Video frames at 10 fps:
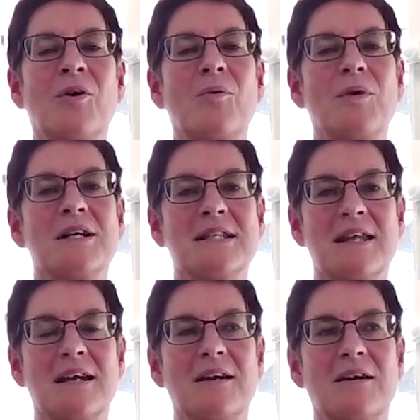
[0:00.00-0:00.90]
Whereas I
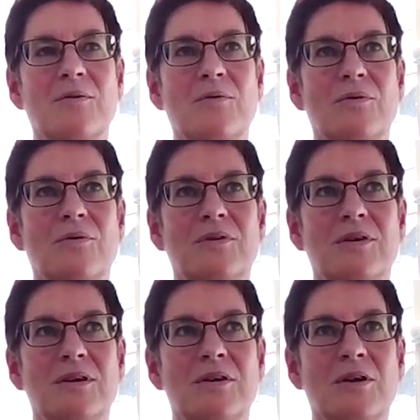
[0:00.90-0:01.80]
think,
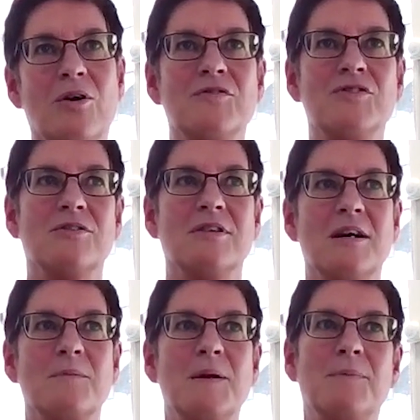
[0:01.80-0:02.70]
you know, a lot of children and
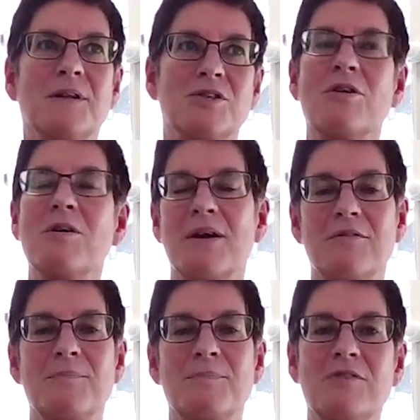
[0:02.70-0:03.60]
young people, they talk
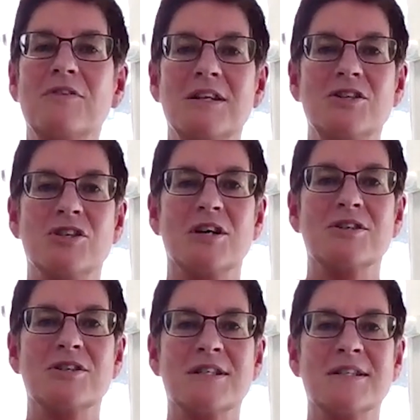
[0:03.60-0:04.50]
about being really
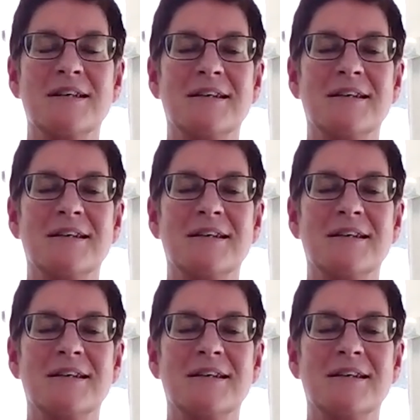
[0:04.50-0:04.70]
judged,